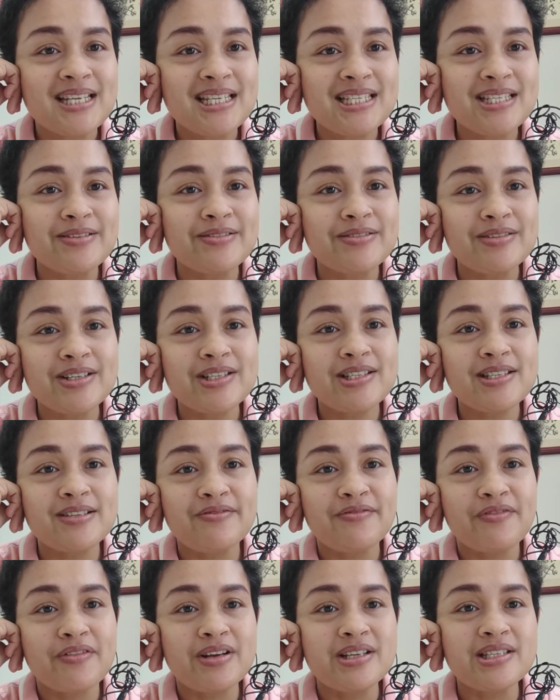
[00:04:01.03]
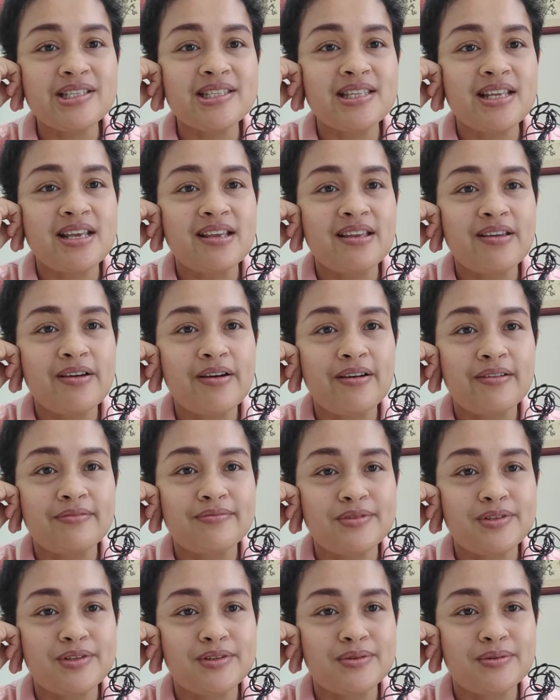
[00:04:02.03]
So that's the first thing you have
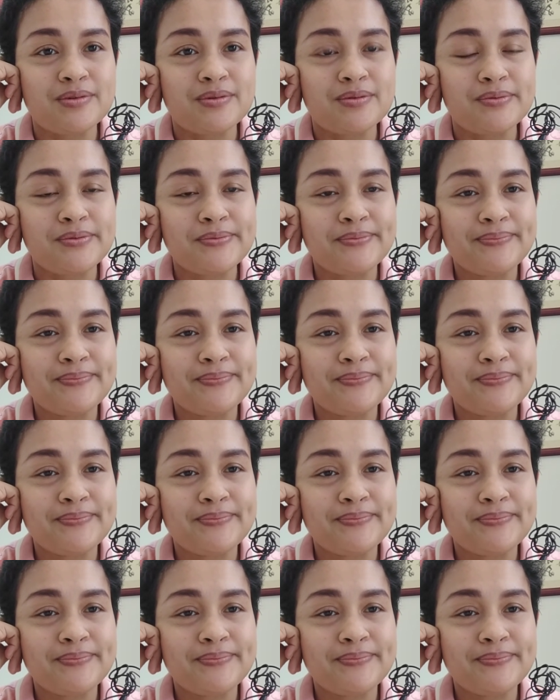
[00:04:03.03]
to